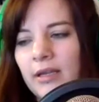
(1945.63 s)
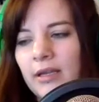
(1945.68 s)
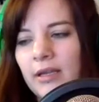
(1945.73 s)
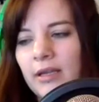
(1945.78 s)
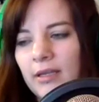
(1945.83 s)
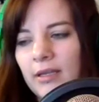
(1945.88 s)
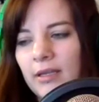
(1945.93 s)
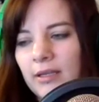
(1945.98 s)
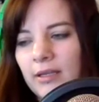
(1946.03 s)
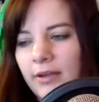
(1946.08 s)

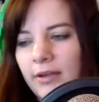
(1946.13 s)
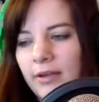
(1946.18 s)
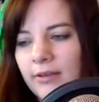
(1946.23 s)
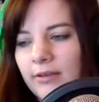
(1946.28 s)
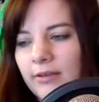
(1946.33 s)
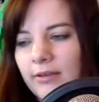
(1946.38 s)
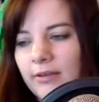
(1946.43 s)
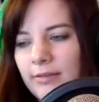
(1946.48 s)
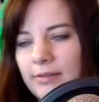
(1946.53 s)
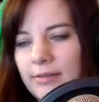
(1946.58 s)
Heineken
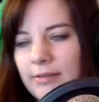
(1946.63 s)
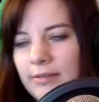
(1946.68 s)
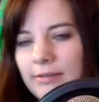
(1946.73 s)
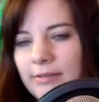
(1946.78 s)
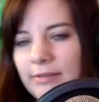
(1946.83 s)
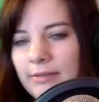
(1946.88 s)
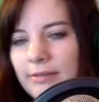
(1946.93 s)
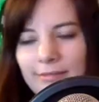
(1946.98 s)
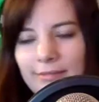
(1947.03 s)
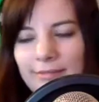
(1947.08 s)
brand.
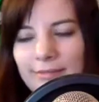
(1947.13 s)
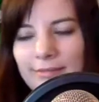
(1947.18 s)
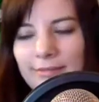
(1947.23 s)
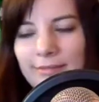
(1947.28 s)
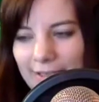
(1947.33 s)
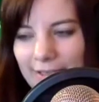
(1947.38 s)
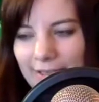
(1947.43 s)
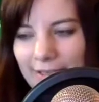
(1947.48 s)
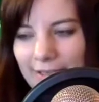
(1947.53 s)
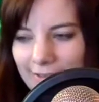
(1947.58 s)

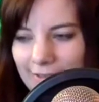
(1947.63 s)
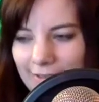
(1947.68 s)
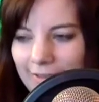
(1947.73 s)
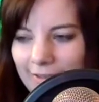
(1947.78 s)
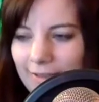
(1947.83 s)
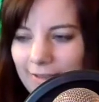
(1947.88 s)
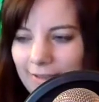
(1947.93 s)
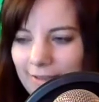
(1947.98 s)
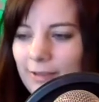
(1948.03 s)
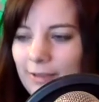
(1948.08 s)
Like, it
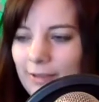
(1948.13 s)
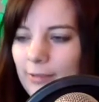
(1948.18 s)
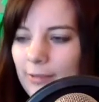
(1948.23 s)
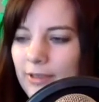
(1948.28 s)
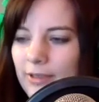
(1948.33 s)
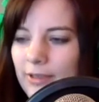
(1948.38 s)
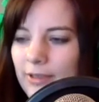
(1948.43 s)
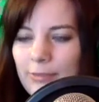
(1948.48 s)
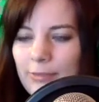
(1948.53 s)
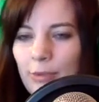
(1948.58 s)

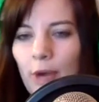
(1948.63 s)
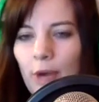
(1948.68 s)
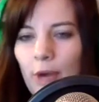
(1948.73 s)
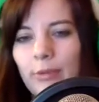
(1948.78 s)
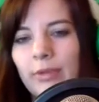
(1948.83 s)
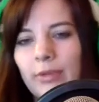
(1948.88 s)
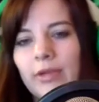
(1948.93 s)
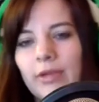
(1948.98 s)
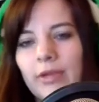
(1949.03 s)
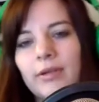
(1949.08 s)
wasn't
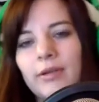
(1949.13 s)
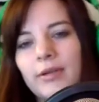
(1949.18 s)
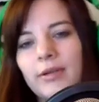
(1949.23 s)
proper beer.